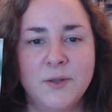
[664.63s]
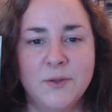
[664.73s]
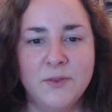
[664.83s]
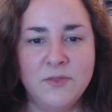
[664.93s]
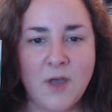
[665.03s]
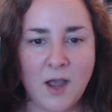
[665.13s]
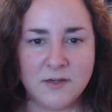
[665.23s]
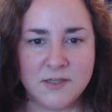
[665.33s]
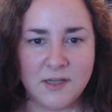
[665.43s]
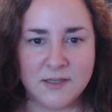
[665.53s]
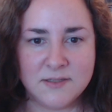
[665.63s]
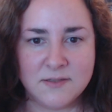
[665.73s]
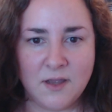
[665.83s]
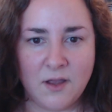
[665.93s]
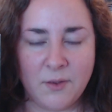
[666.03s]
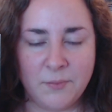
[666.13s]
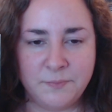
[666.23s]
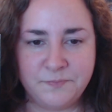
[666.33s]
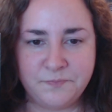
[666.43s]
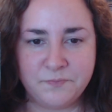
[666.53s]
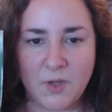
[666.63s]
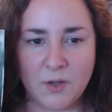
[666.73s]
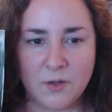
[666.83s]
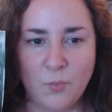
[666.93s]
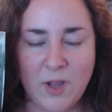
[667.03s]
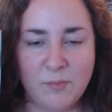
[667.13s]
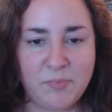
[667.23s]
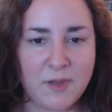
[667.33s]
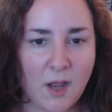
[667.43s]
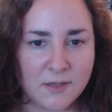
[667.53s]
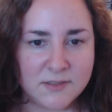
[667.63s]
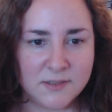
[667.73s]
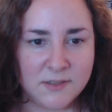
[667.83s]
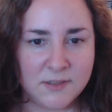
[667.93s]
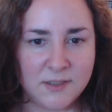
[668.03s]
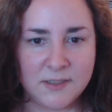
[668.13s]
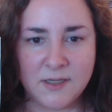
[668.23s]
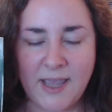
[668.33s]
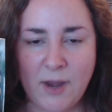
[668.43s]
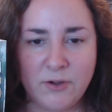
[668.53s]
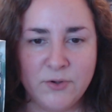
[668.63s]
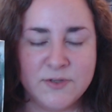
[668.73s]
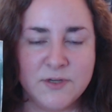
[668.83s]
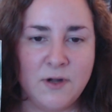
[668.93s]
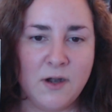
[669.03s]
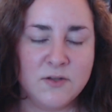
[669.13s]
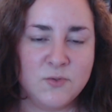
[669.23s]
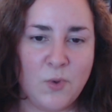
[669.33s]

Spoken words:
not as well plotted, and the characters are not as